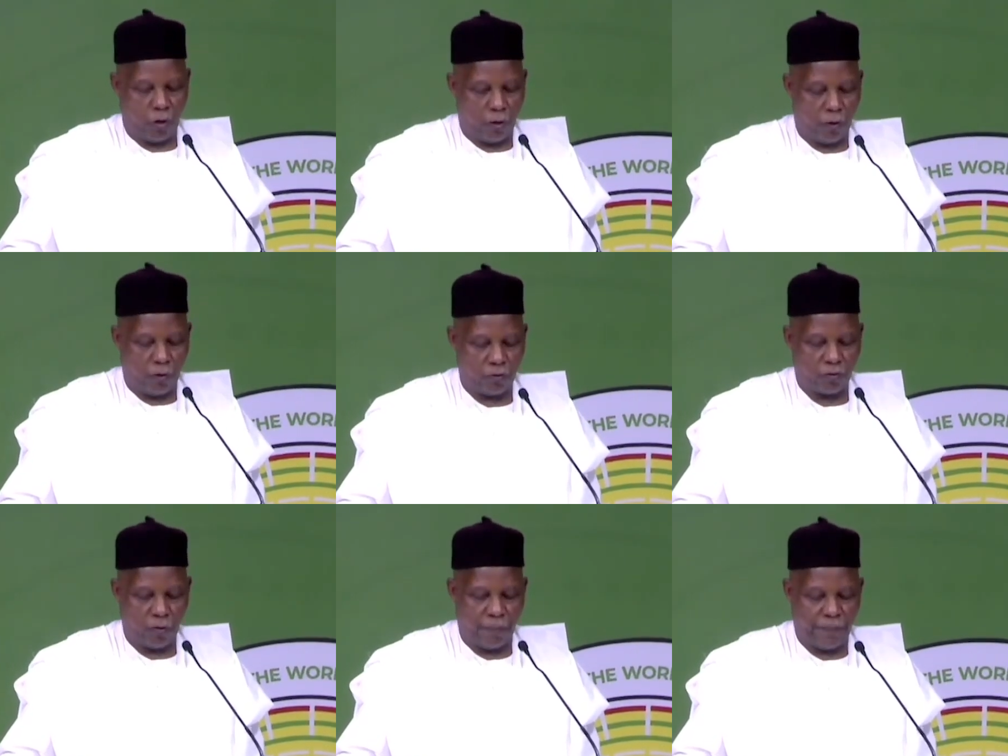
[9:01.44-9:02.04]
This
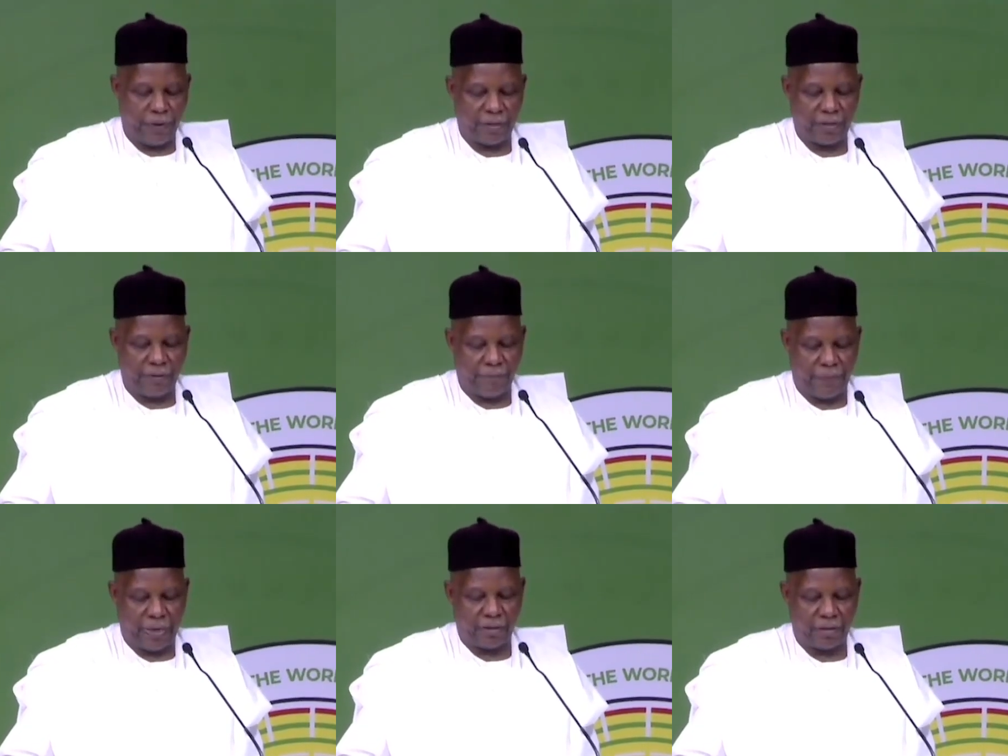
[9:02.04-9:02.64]
caucus
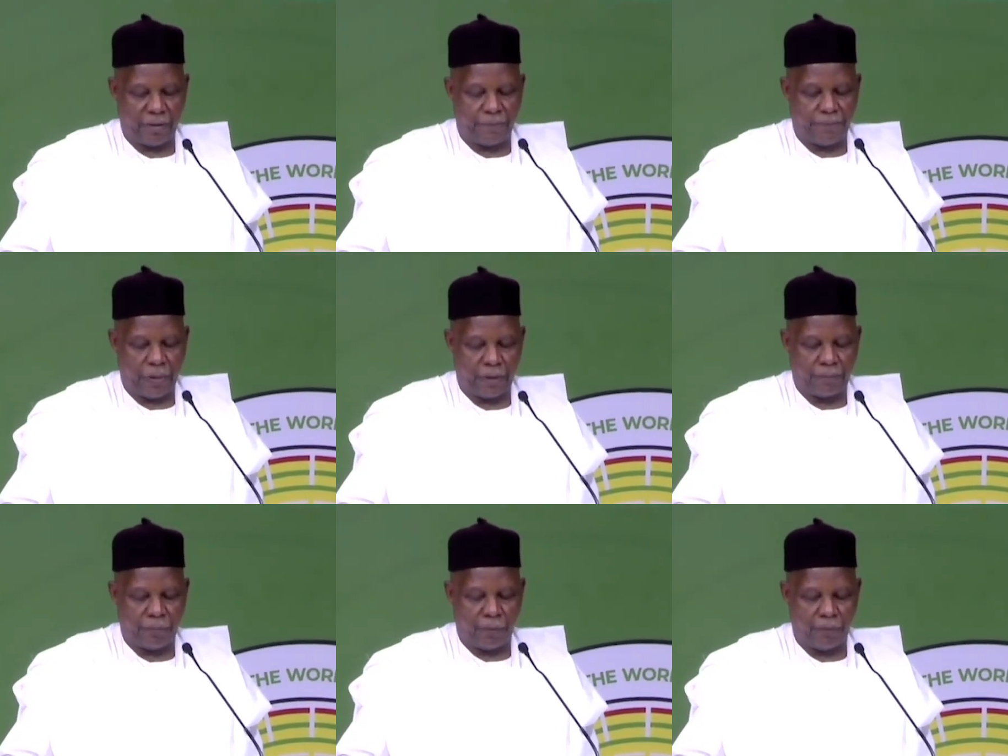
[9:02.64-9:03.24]
offers a
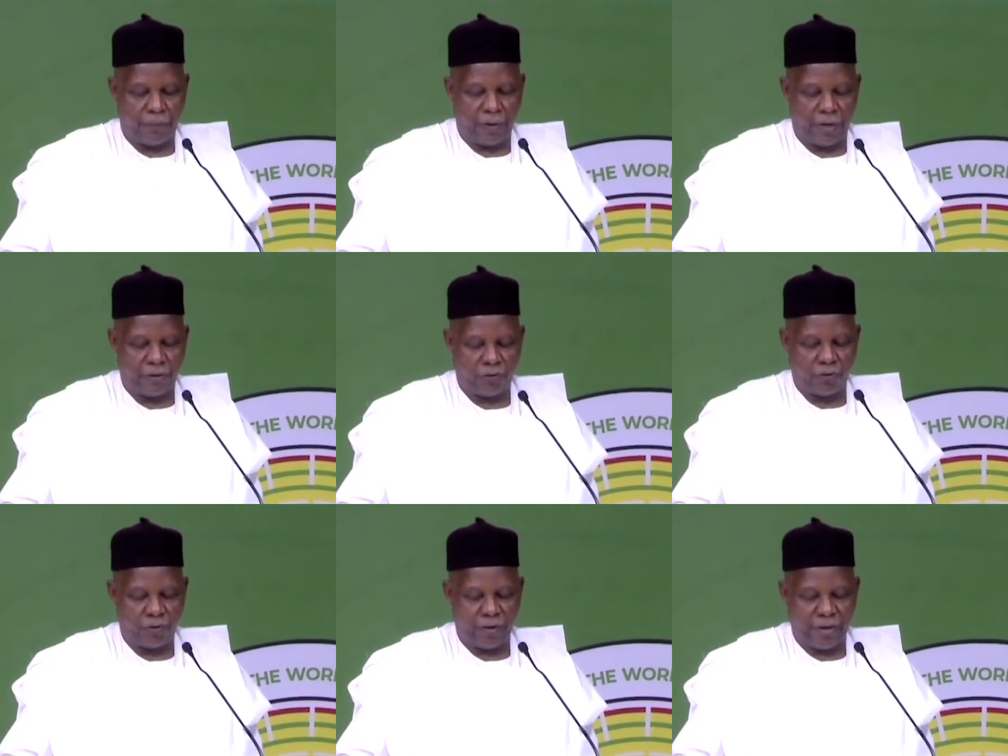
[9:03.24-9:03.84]
vital platform
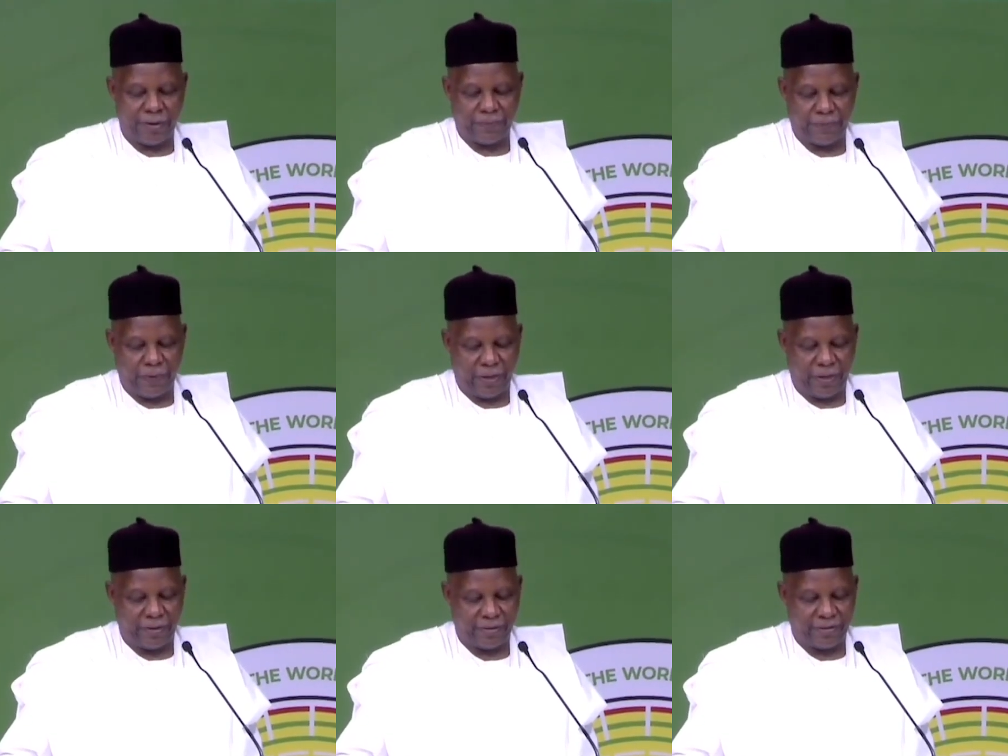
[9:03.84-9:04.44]
for us to share
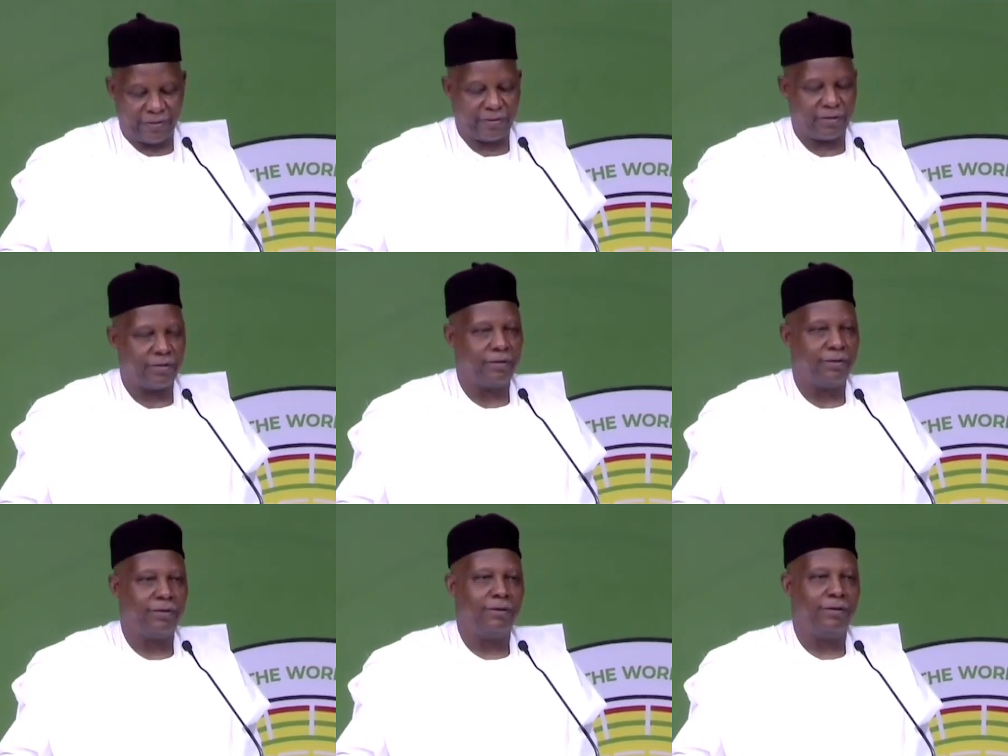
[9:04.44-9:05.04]

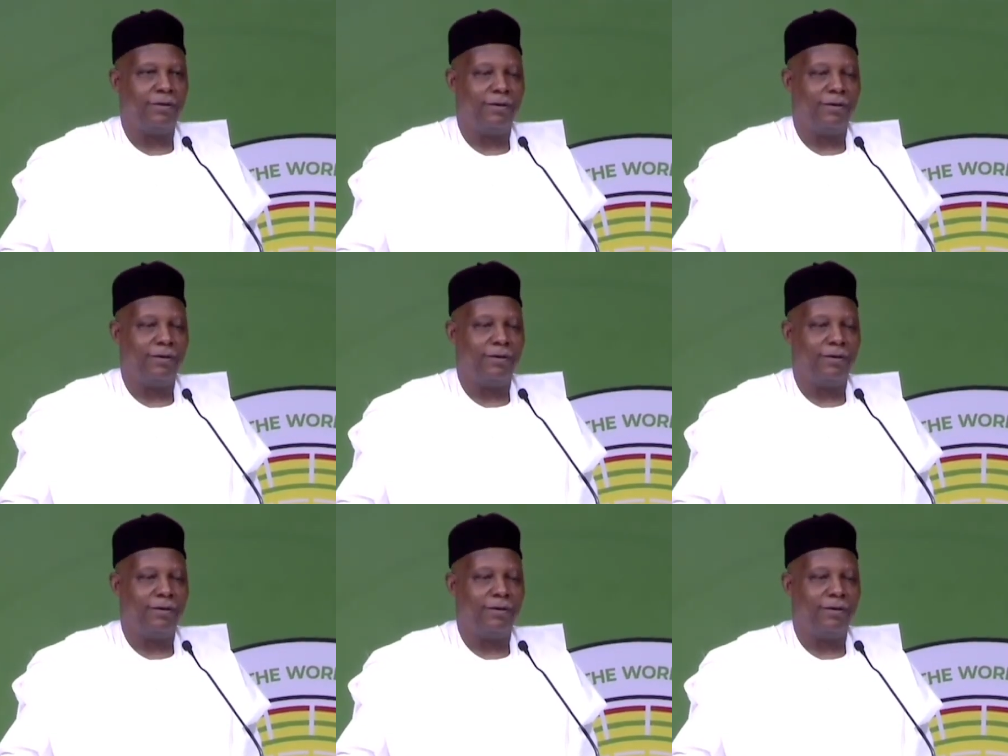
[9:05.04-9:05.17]
experiences,